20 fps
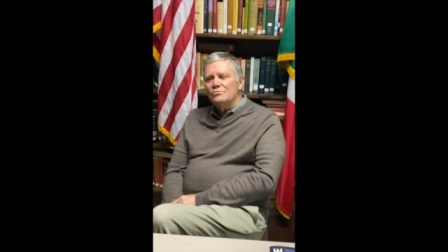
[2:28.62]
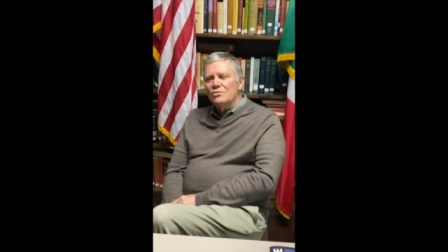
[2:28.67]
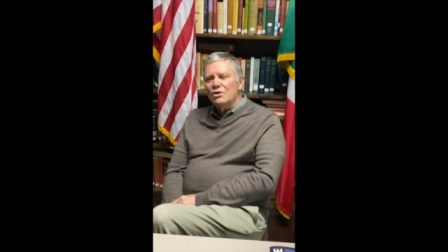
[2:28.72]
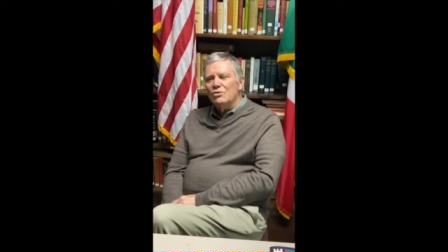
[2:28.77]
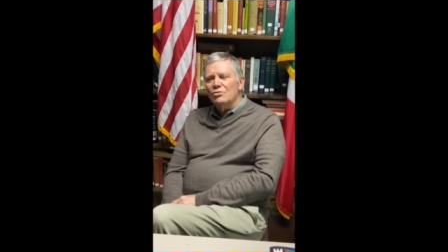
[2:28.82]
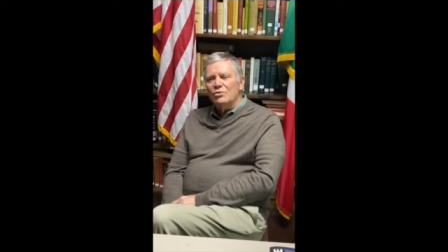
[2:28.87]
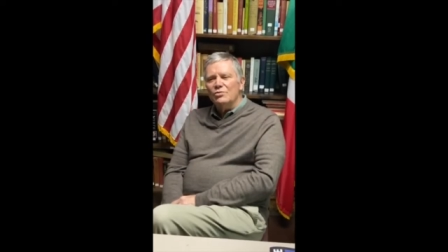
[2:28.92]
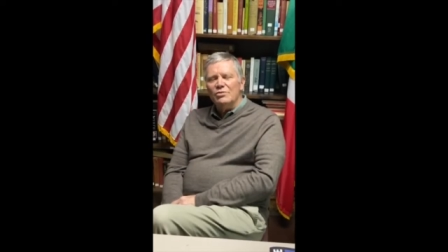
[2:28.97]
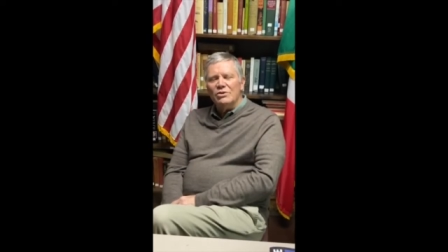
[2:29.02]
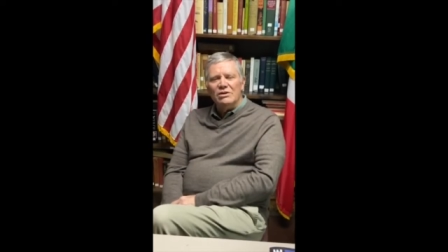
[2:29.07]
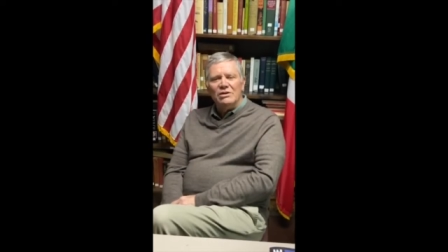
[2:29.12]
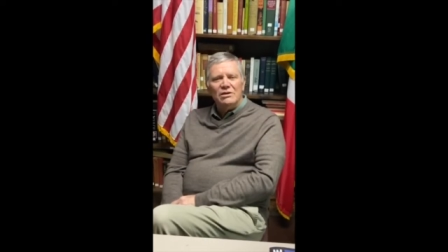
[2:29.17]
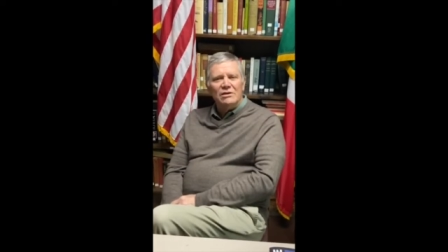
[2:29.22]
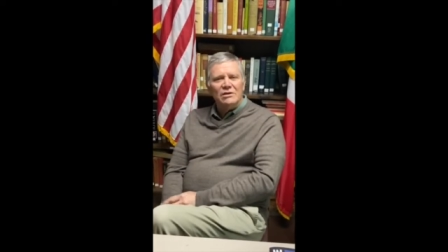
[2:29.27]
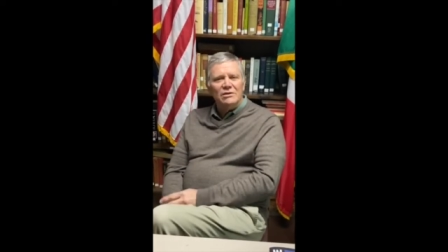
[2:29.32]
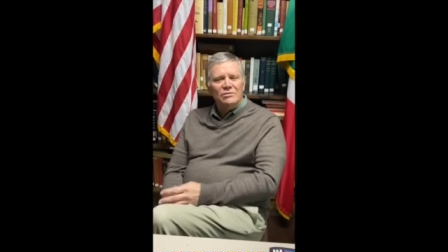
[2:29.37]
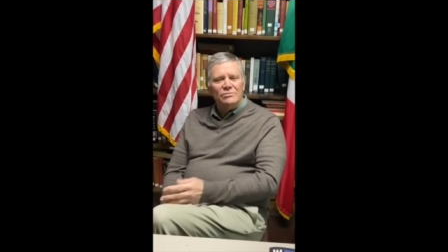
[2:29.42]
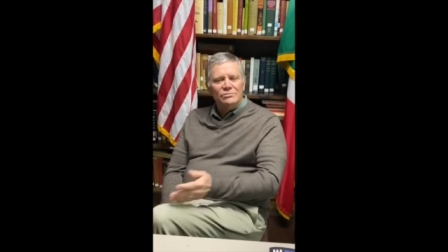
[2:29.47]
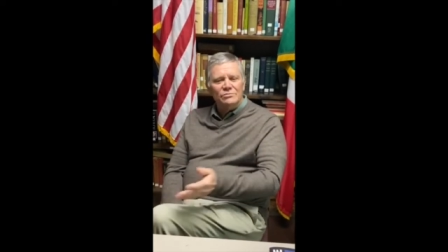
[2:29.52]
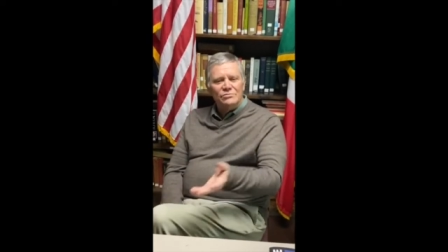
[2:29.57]
will be
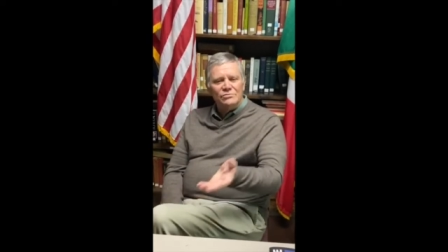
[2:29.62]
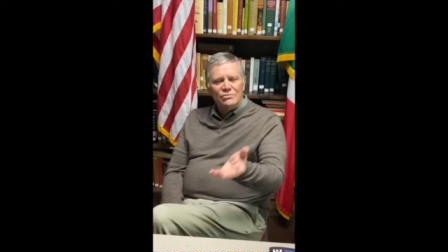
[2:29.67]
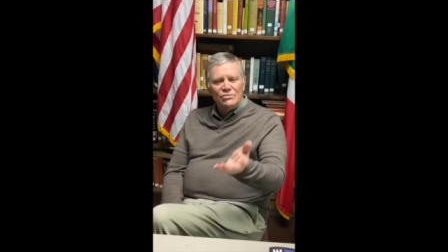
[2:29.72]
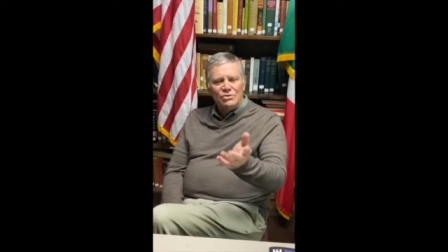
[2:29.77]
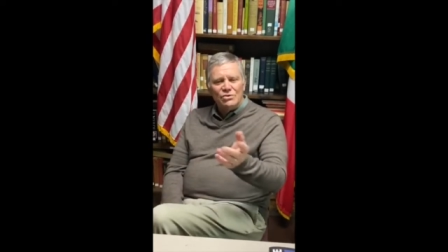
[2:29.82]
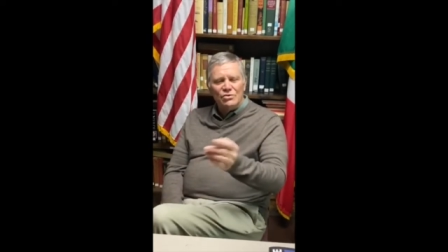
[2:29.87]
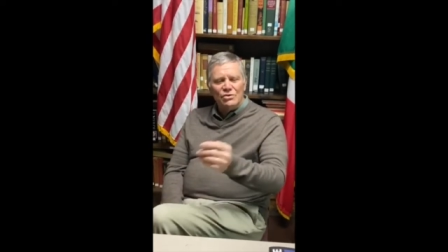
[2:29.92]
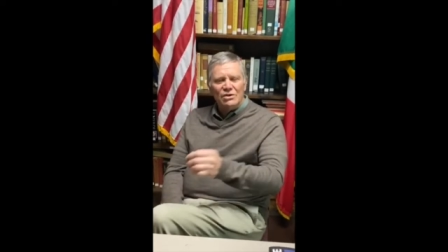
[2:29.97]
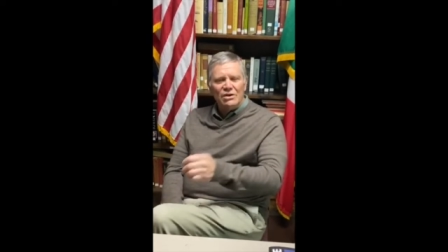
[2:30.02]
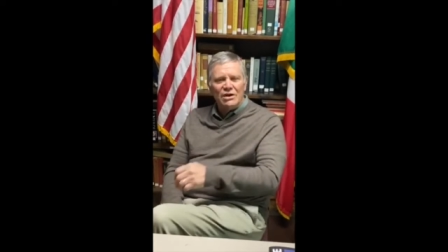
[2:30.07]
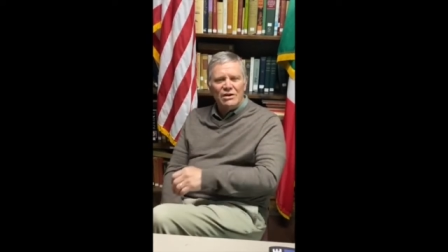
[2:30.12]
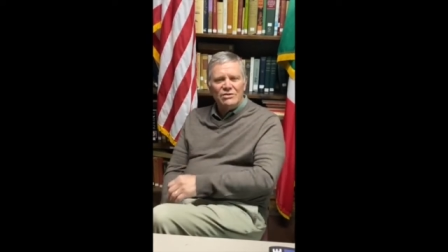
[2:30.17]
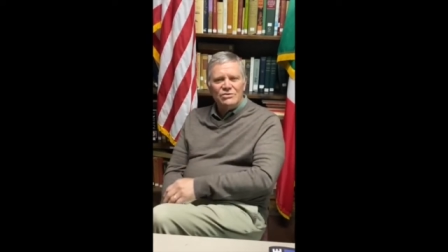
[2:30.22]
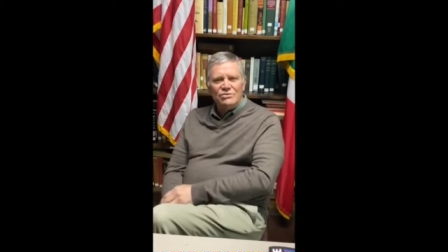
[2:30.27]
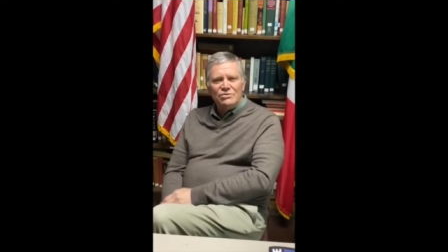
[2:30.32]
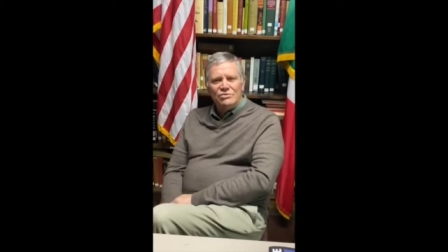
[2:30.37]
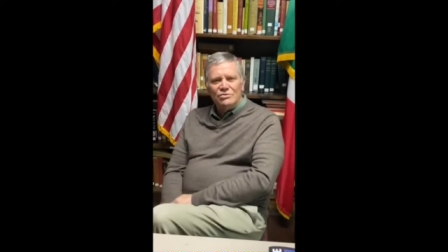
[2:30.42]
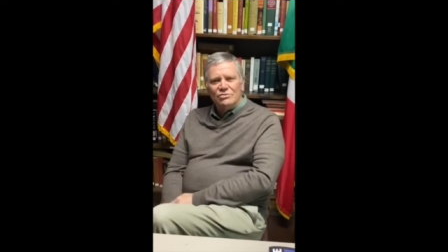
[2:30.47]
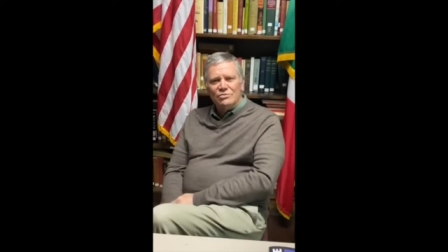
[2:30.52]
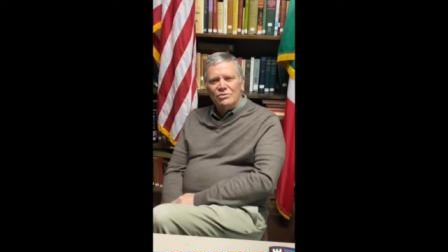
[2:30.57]
utilized
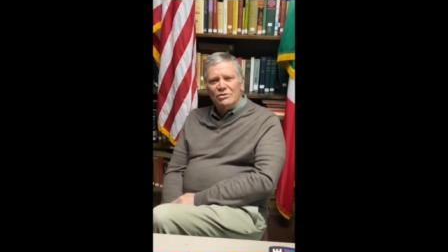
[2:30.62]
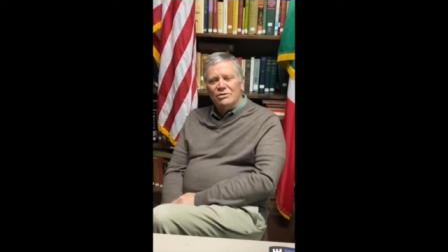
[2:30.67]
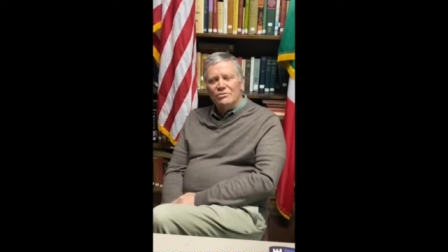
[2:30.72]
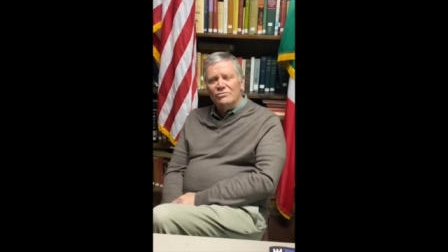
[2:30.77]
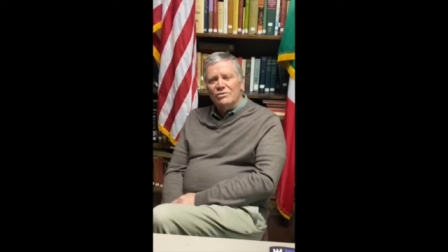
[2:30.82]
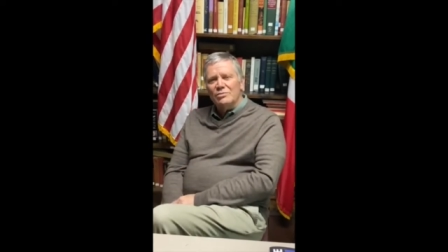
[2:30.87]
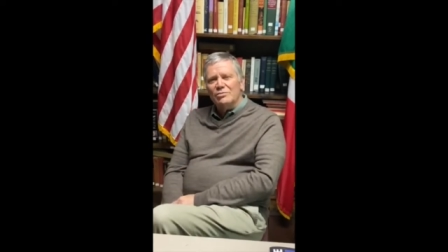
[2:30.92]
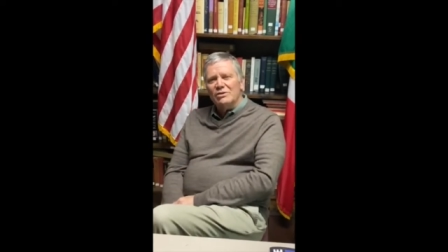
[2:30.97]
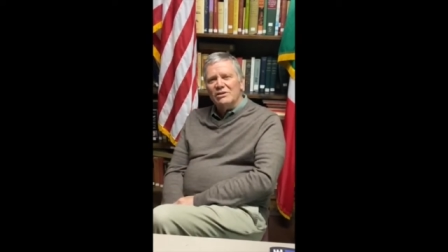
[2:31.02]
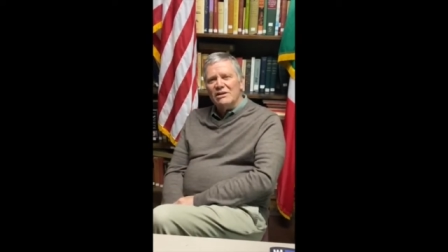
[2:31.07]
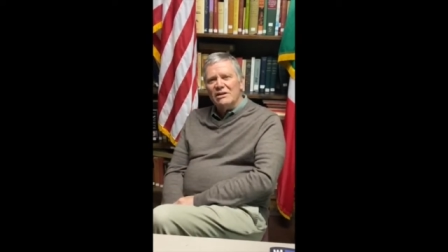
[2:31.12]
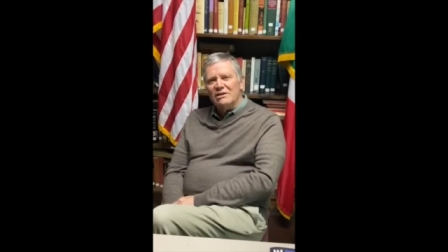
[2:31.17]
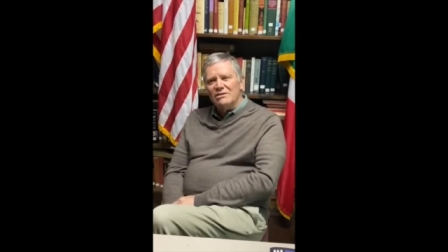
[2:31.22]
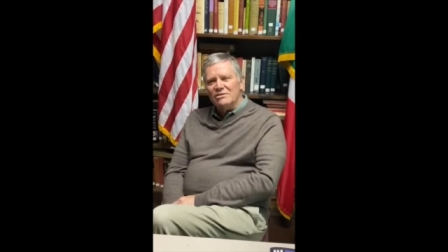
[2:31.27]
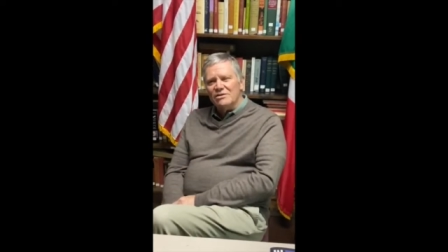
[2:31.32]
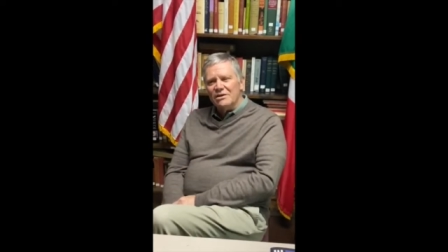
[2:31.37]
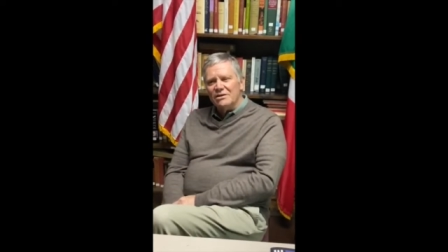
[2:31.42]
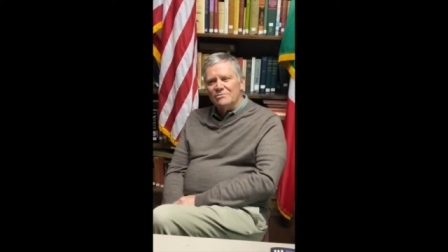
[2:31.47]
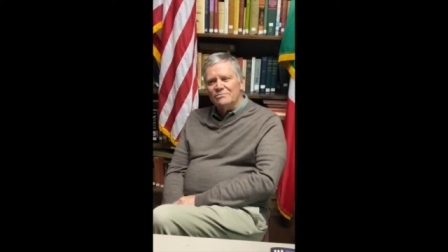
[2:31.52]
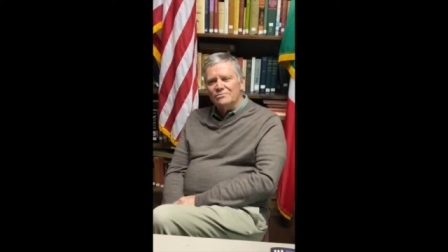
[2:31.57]
to replicate
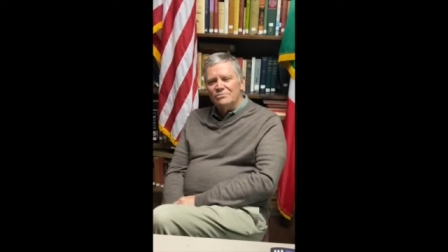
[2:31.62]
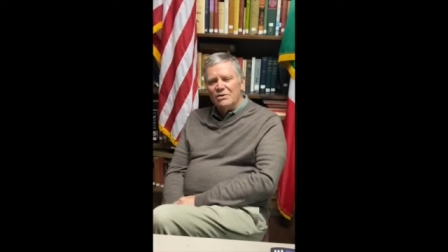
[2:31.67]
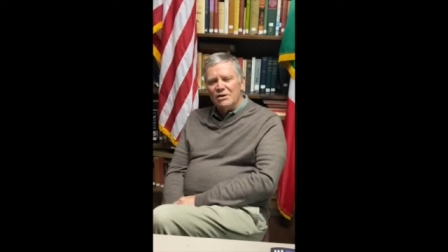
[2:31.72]
that.